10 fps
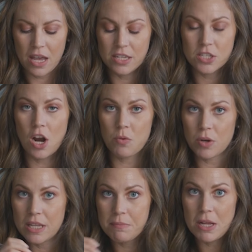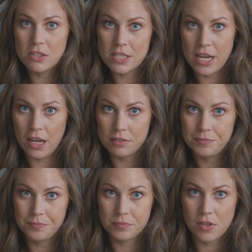it's not really melting,
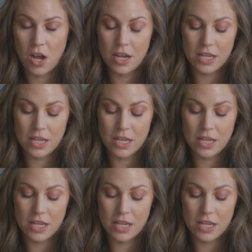not